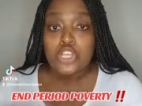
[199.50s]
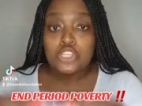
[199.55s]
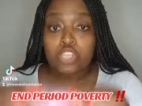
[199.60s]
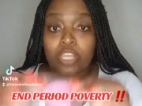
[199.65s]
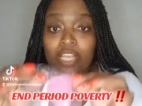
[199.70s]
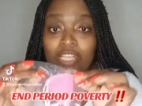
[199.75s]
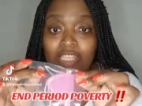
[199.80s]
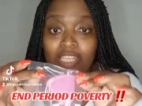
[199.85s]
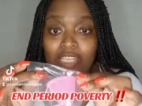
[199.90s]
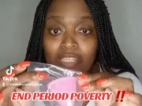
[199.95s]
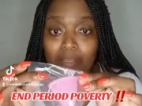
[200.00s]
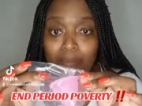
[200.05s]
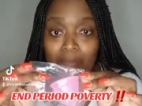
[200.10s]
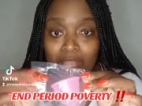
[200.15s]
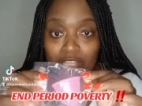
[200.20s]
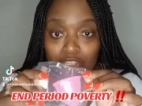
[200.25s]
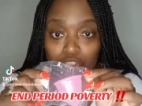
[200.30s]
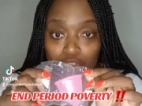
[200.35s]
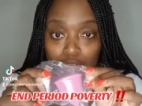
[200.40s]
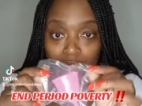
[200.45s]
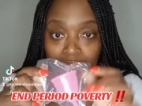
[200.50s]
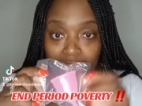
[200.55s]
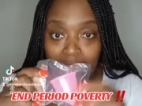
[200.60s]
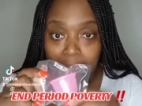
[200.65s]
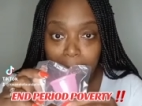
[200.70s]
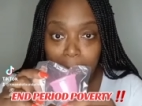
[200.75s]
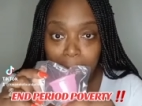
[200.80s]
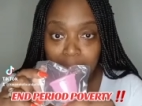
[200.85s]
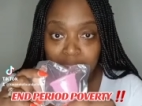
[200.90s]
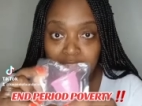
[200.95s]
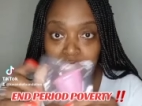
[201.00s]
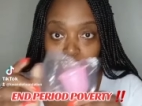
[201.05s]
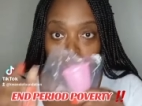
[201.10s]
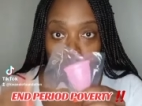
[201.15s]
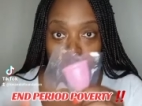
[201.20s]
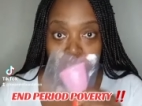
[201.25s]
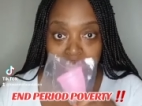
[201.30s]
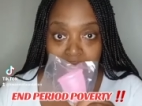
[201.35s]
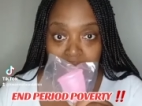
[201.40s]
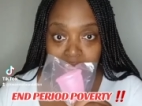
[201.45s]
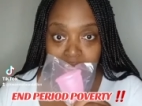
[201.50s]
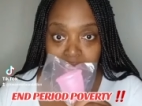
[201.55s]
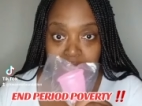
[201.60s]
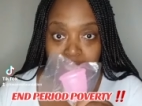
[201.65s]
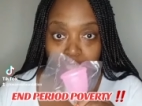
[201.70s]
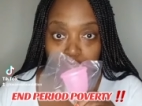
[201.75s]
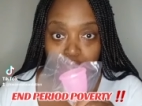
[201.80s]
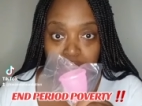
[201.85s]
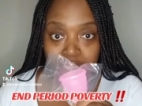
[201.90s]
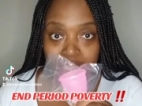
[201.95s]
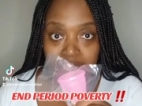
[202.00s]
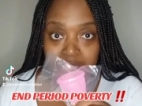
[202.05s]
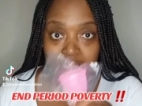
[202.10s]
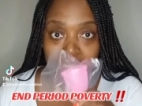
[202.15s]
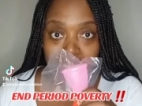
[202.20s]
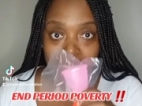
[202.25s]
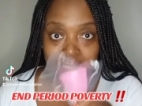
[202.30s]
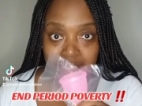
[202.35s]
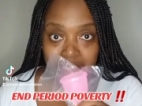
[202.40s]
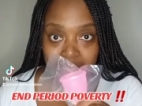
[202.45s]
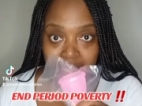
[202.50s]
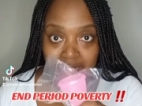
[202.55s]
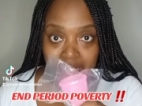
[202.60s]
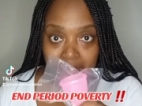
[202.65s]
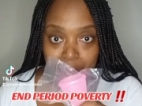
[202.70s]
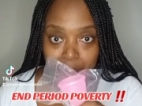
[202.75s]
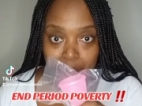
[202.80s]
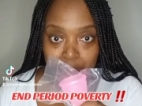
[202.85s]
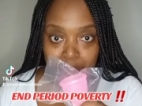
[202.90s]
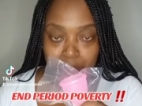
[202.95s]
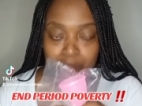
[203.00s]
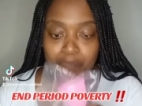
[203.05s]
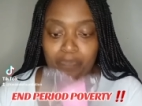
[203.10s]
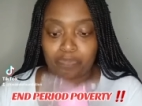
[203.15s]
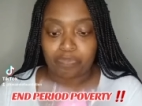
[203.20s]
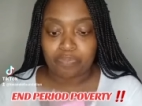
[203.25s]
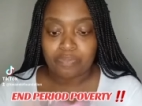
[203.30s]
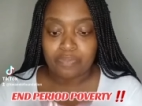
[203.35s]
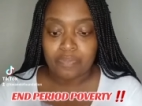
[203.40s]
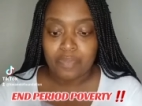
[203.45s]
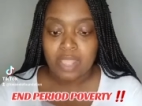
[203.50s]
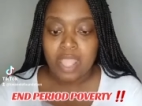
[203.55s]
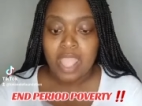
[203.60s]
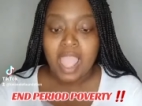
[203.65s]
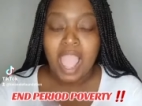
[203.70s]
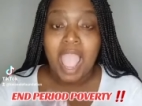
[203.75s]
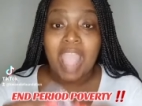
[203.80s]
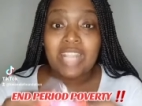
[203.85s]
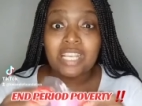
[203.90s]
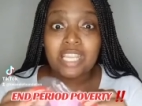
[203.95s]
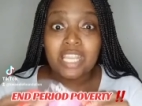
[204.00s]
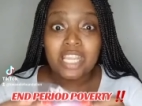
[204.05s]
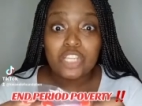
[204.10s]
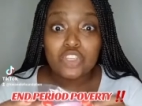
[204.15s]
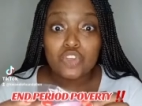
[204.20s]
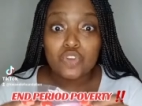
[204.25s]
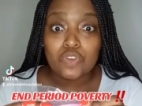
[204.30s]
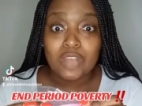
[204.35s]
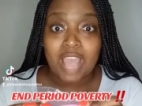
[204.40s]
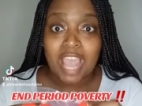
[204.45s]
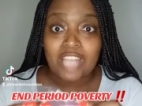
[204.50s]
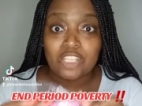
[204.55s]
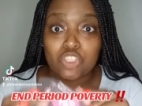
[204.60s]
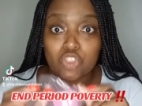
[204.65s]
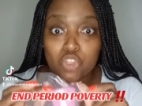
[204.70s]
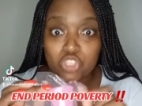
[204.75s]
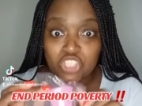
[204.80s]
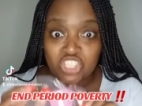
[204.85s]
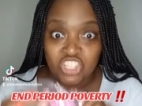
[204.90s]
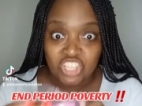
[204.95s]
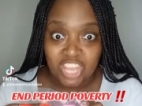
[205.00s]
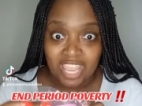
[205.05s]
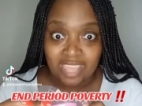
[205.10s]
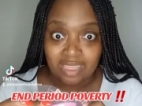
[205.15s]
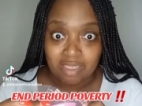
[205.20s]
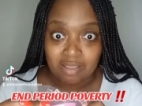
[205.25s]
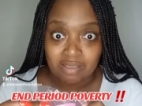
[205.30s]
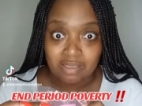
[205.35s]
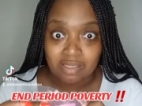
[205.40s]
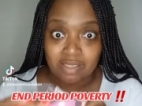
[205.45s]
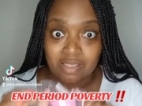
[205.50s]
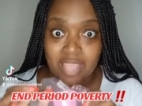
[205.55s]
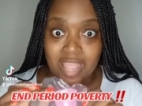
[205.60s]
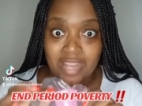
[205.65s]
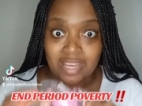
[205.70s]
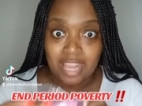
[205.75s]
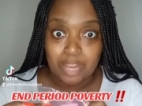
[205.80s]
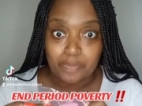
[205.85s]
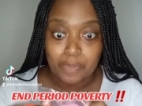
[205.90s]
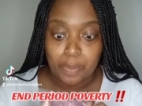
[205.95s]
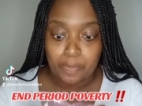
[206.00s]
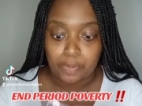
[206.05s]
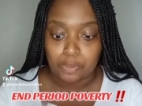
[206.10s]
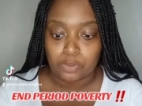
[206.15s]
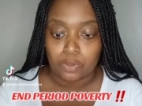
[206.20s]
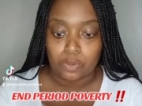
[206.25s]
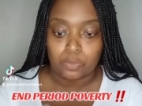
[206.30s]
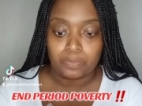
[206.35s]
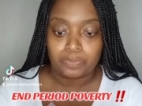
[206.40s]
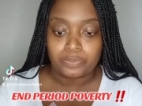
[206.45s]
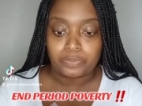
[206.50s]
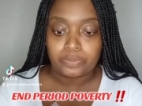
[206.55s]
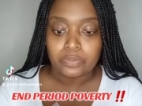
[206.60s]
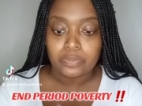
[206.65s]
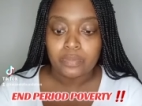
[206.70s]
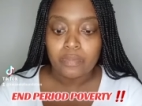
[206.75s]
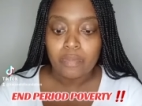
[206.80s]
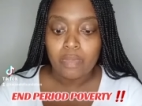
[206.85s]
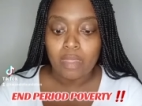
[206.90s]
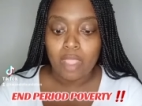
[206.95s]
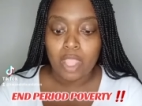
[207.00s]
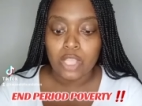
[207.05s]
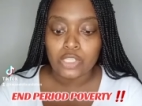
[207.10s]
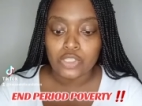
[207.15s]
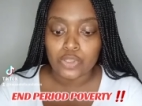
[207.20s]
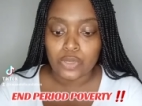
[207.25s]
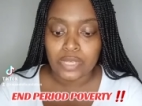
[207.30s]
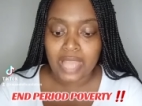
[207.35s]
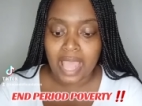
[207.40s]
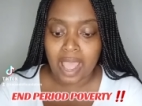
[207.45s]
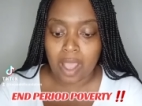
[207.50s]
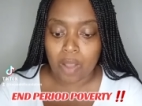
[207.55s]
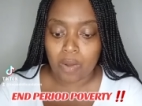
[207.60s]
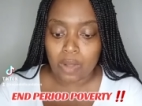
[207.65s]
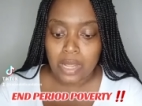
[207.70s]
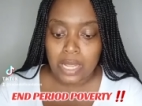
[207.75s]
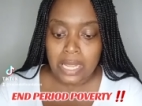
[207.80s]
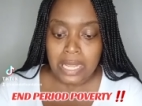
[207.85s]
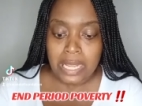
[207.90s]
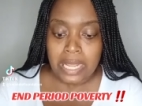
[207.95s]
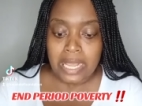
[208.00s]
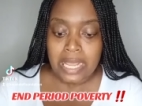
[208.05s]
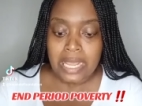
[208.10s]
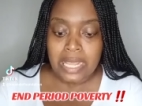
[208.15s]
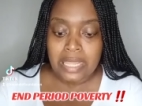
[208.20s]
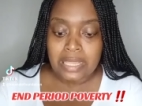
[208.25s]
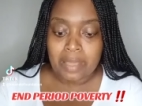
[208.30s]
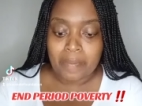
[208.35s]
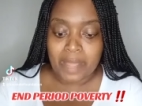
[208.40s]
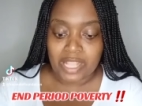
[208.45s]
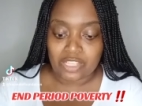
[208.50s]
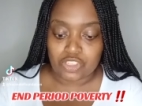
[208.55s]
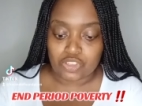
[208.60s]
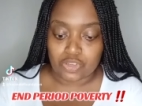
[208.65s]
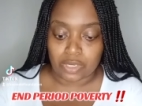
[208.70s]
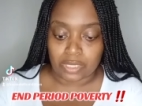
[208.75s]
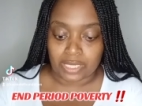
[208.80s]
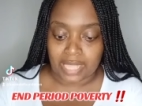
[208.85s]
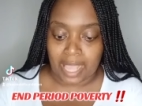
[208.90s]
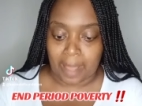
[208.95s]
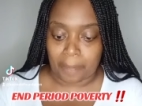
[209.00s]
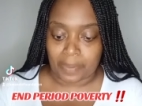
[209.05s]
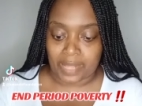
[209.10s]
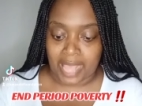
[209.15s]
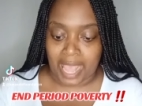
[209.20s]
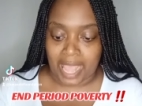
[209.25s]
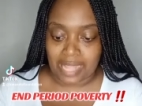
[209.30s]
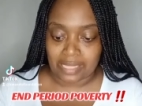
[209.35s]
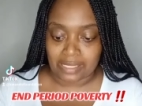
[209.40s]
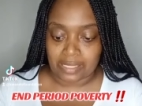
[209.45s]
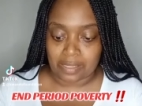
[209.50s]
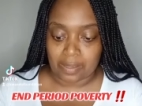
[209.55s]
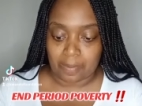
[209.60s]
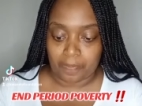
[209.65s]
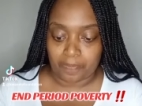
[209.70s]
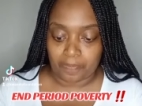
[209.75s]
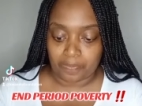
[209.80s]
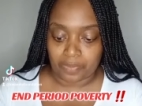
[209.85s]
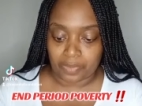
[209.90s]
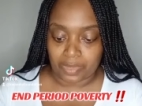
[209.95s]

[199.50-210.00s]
So this is the menstrual cup that you get. Can you see this? This is a cup. I need you guys to share this and let people know. So now, the menstrual cup, guys,